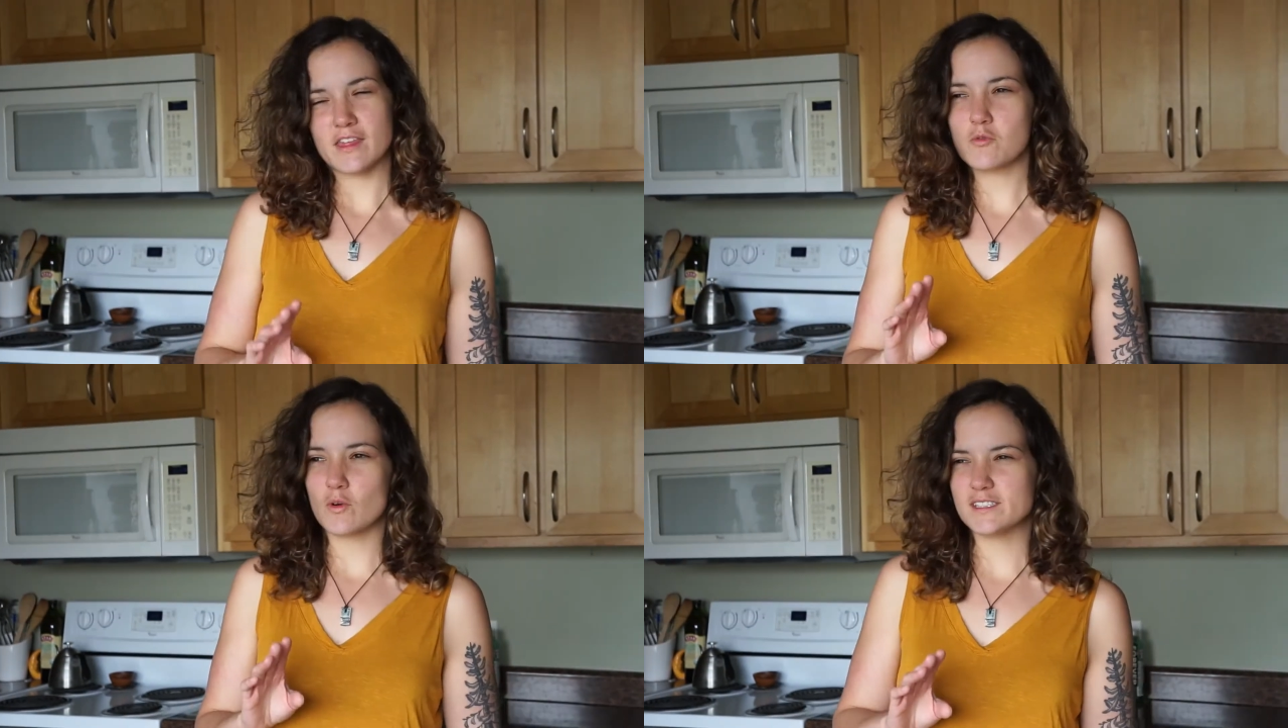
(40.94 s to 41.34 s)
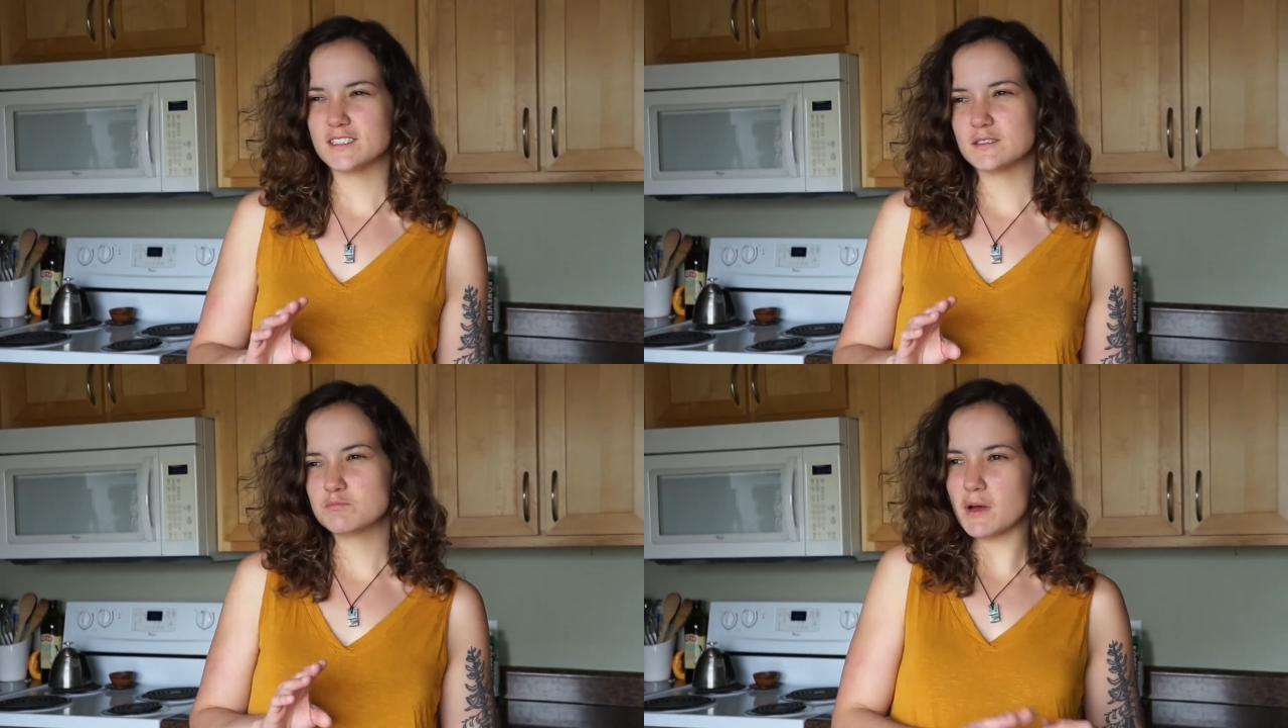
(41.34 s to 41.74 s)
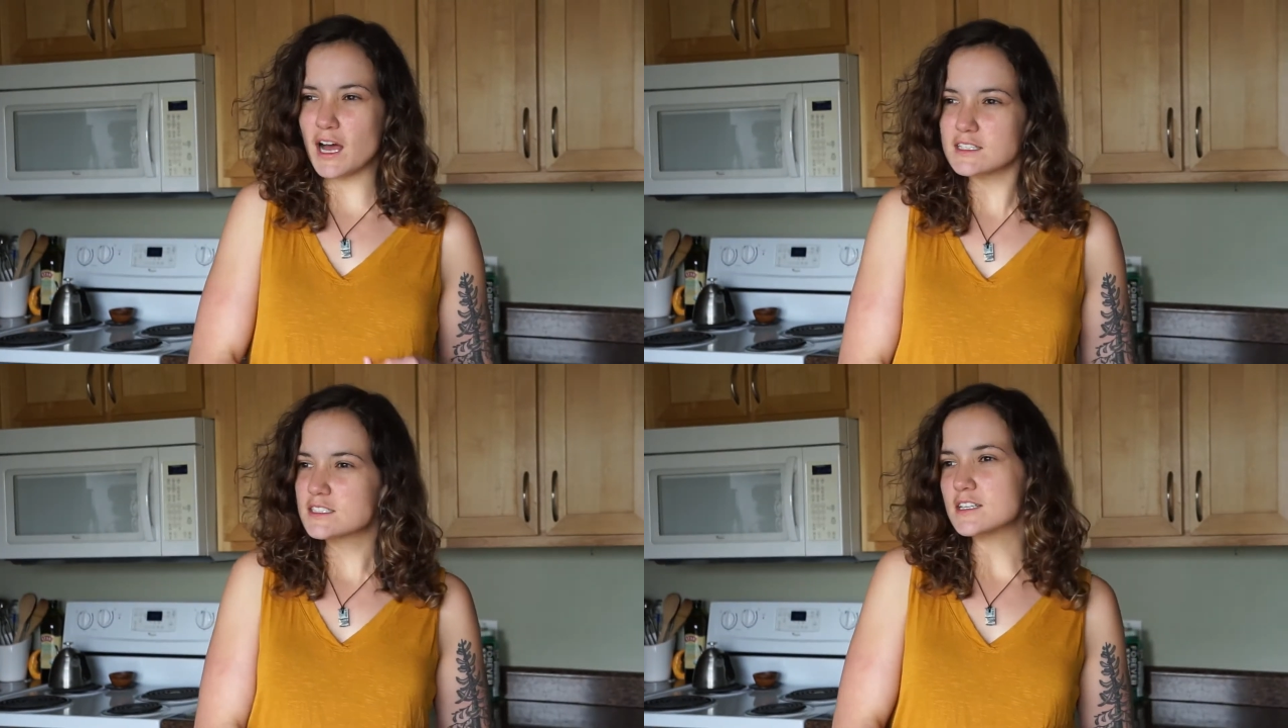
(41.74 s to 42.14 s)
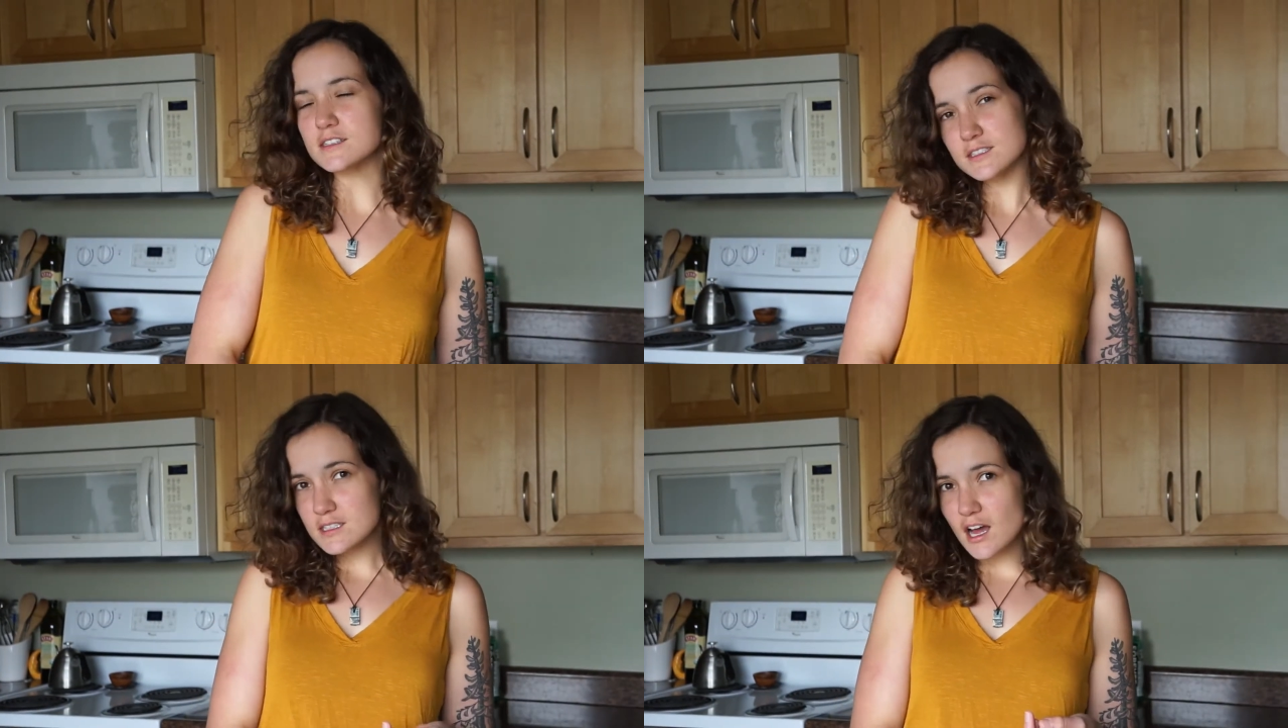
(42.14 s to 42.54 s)
think one's pasta
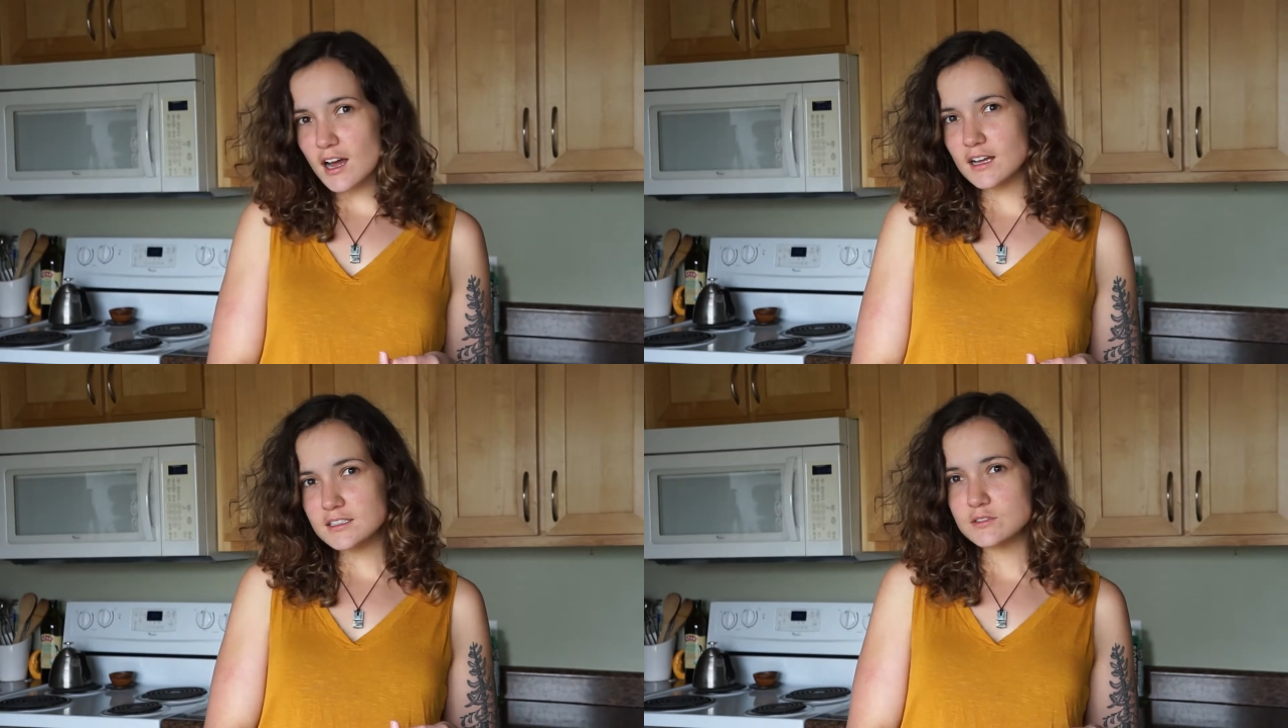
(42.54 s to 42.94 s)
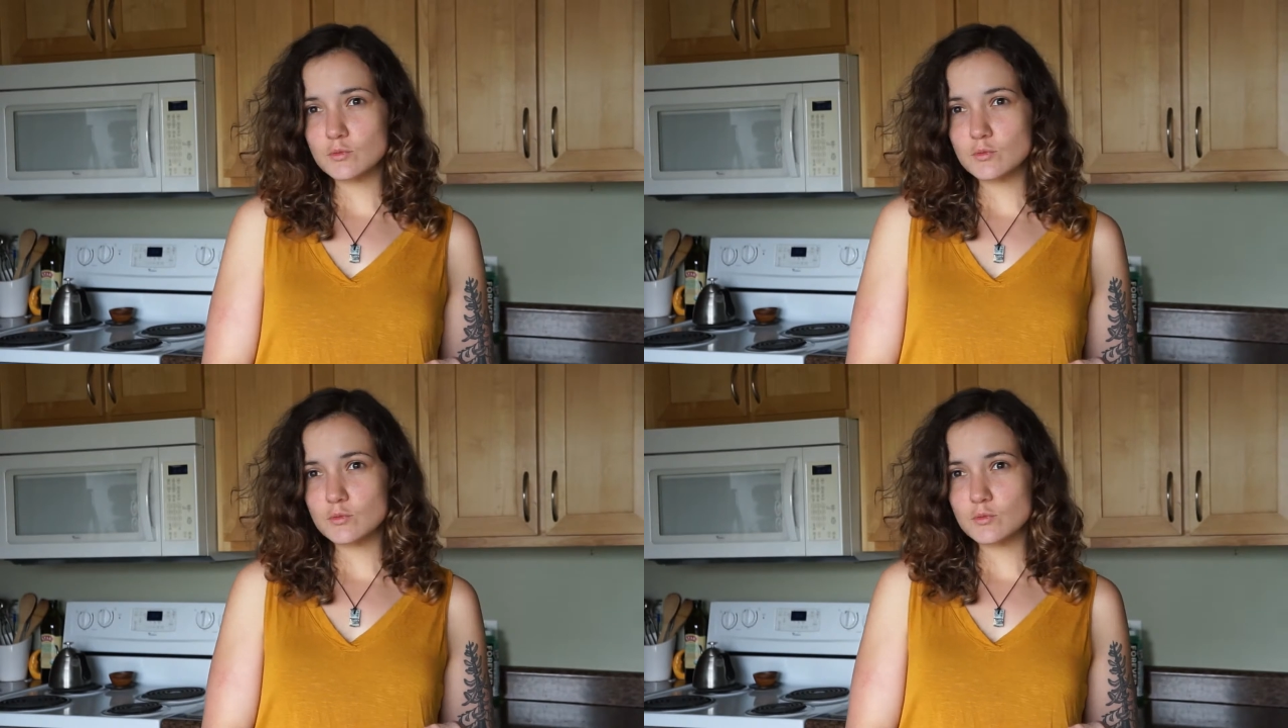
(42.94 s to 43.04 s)
and sauce,